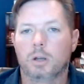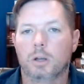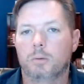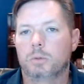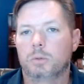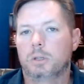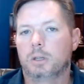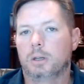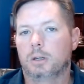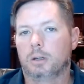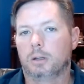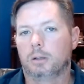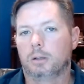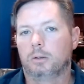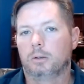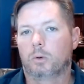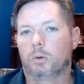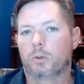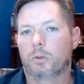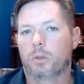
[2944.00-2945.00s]
to
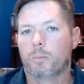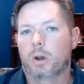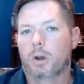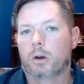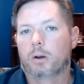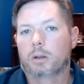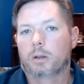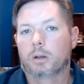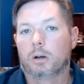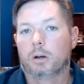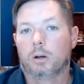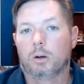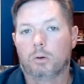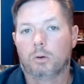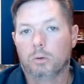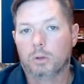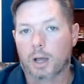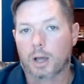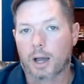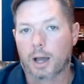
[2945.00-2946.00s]
North America a whole
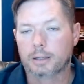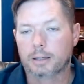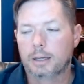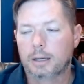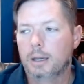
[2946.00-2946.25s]
lot,